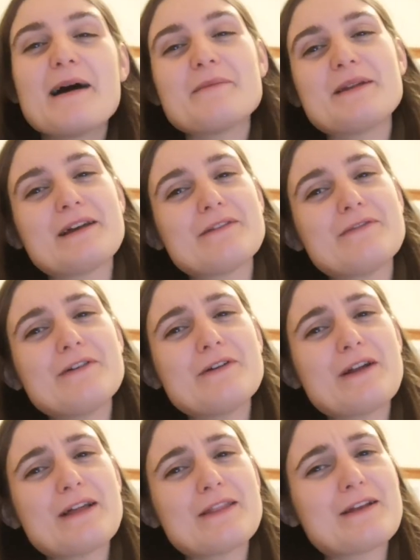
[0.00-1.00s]
mean, I feel
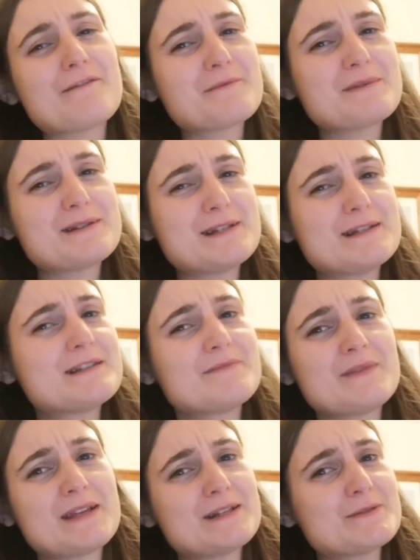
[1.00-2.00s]
like the government did some
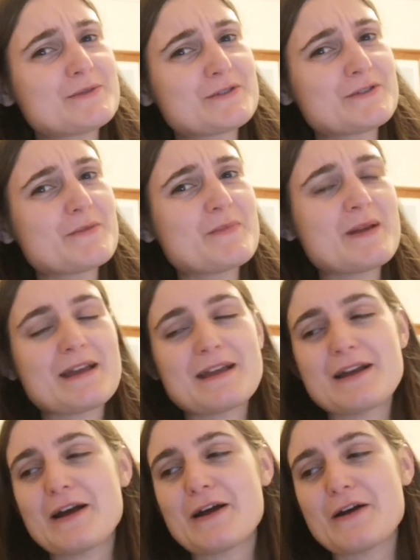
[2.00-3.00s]
things which were a bit
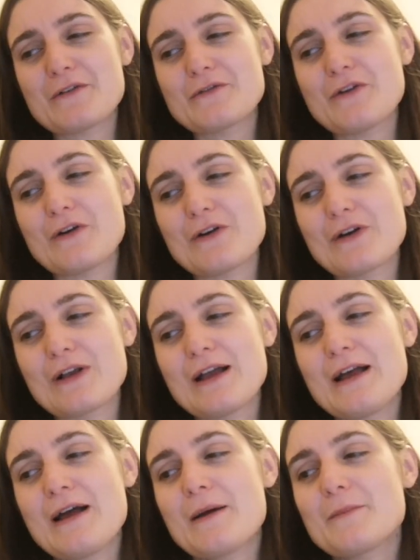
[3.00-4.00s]
wrong,
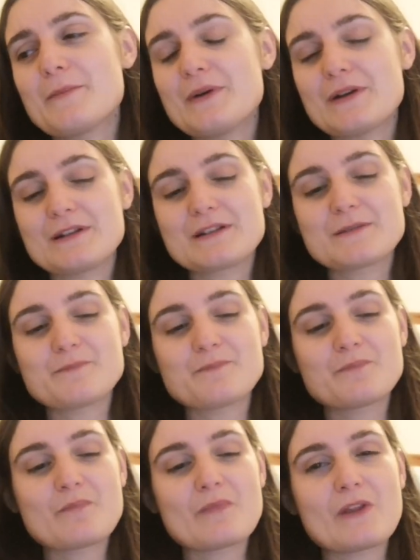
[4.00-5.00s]
but
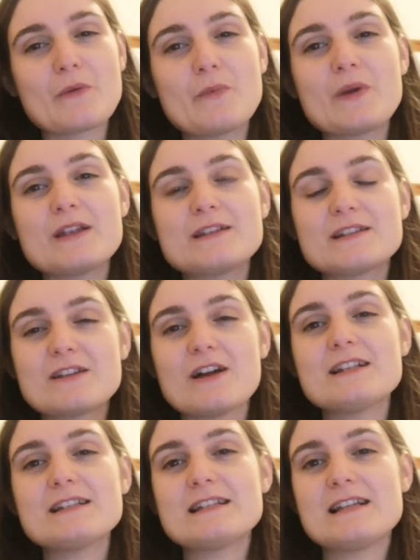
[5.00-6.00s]
we
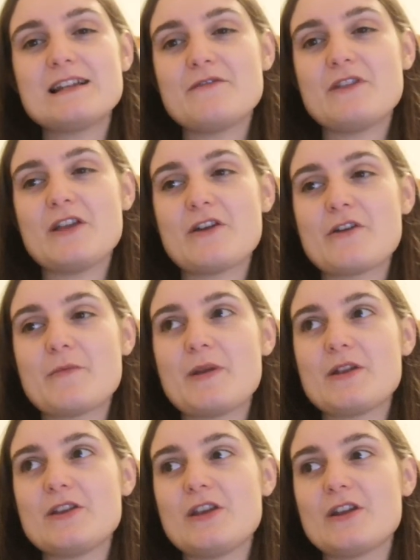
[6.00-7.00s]
decided to leave the
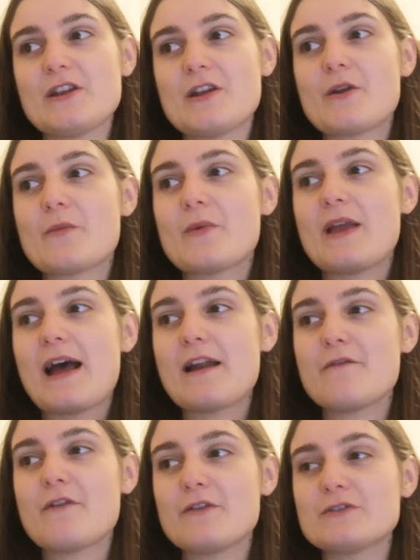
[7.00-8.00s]
European Union. We had a
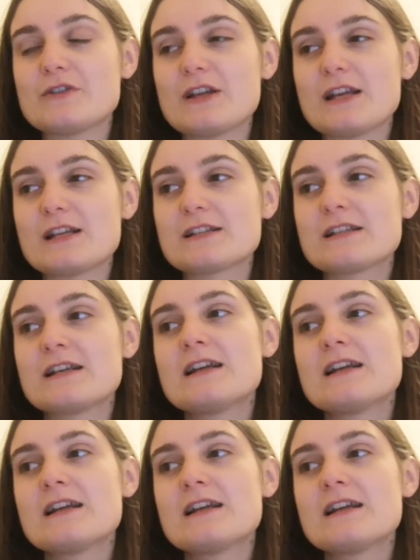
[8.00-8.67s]
vote on it,